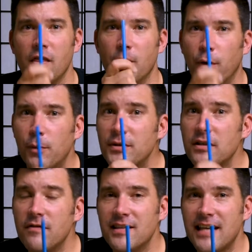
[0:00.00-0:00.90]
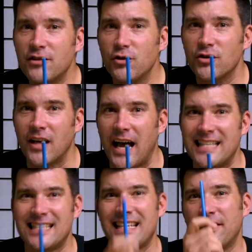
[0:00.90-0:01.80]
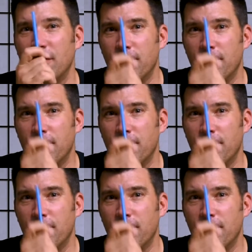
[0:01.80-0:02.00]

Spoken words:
The purpose of this exercise is that they're